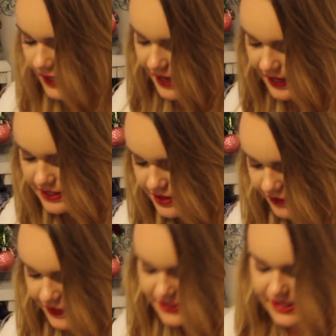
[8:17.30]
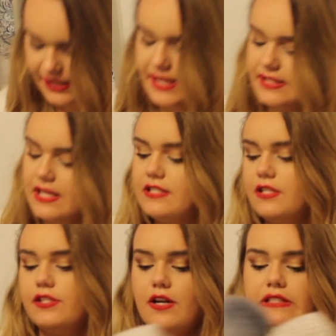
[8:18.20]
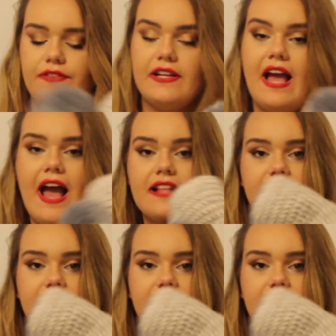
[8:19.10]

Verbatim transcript: And the first thing is this scarf and hat